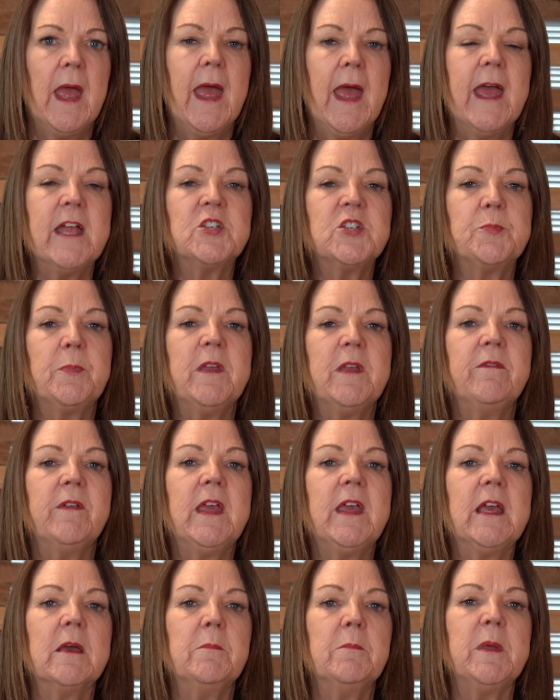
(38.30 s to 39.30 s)

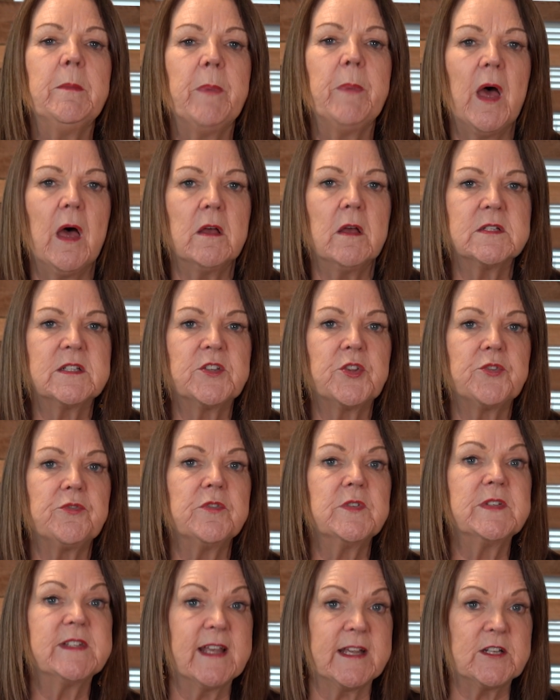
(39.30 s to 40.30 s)
HPV can be passed
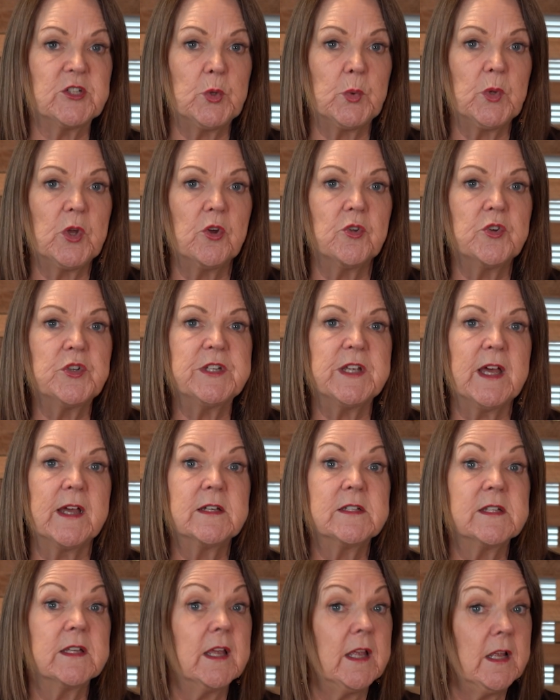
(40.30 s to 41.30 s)
through sexual
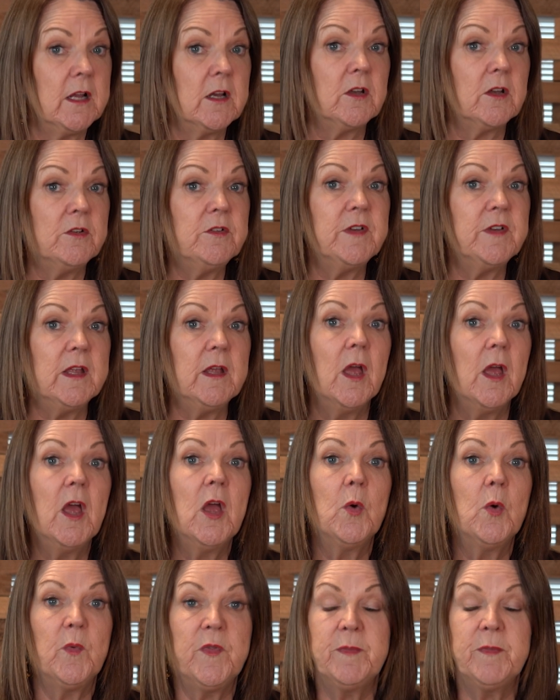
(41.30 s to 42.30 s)
contact, including
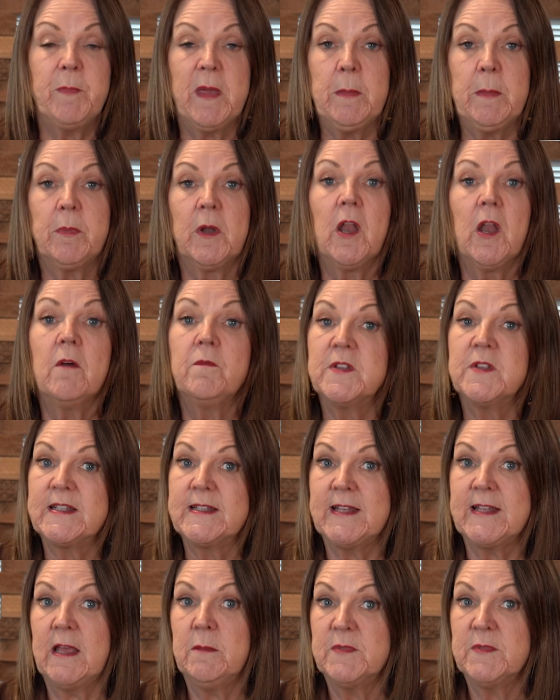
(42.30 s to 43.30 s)
with people of the
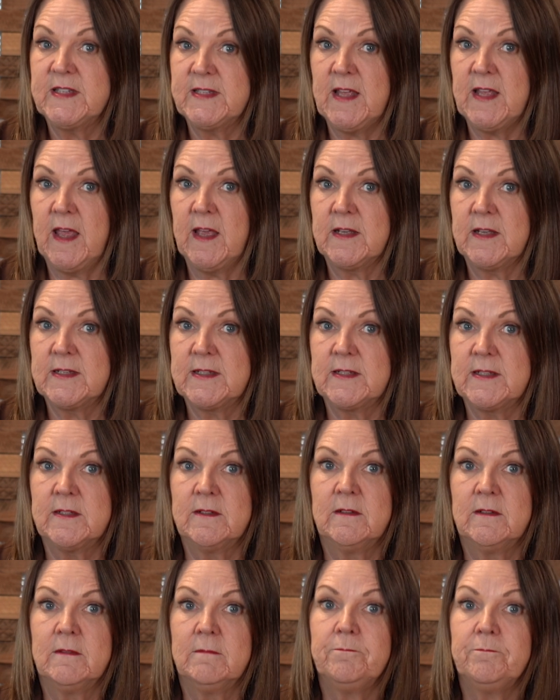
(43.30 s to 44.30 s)
same sex.
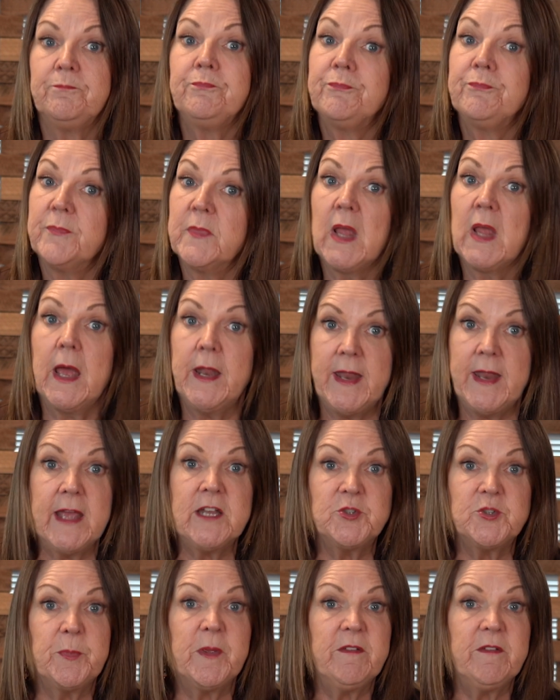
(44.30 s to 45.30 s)
And
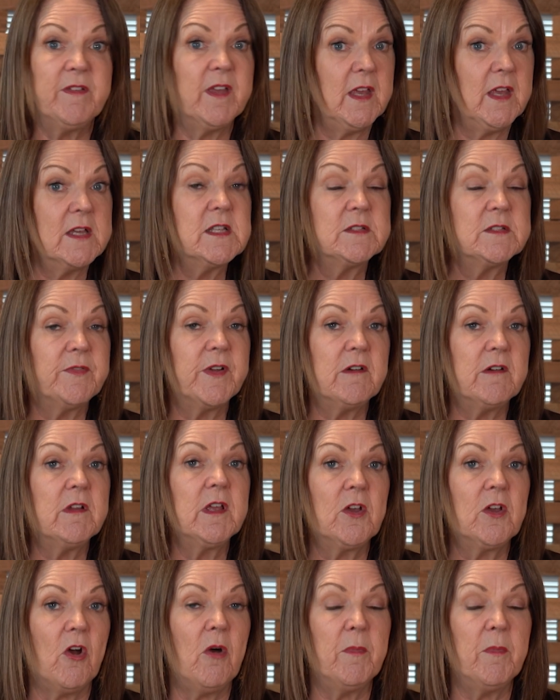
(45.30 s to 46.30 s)
HPV is very
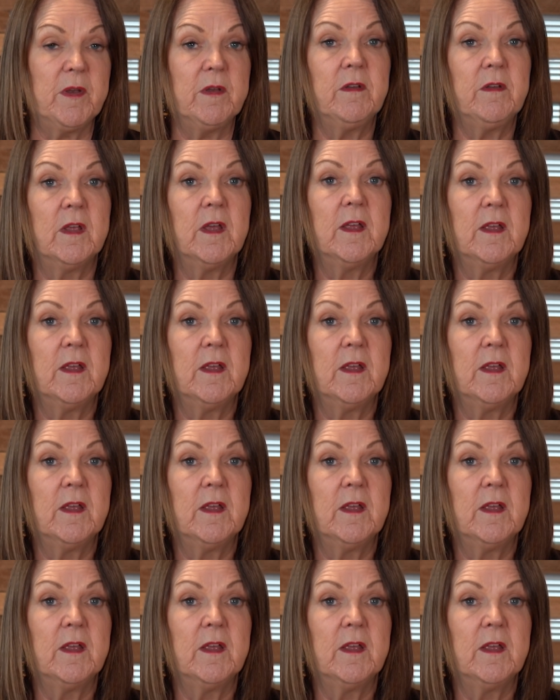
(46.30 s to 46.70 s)
common.